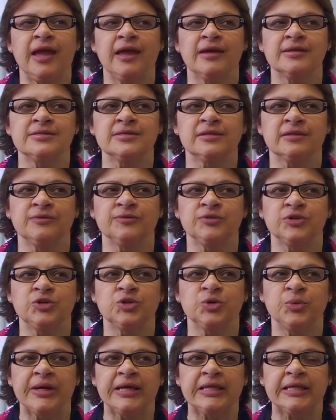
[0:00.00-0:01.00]
and
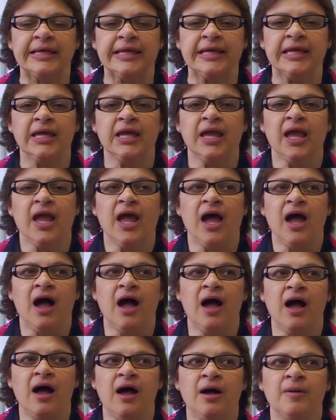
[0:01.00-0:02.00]
delivered quickly.
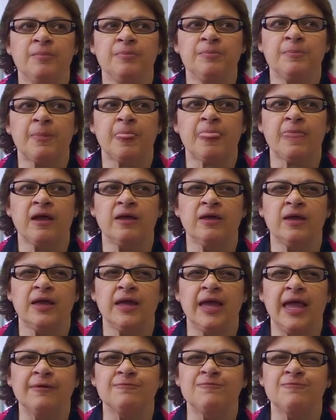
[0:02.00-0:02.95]
And